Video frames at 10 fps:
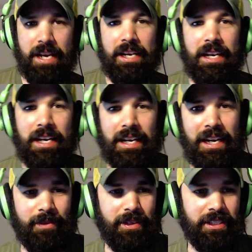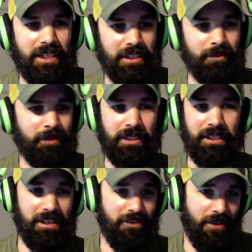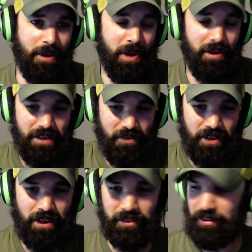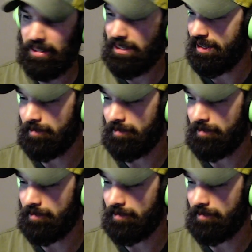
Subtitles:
Anyways, I apparently have nothing else to say today.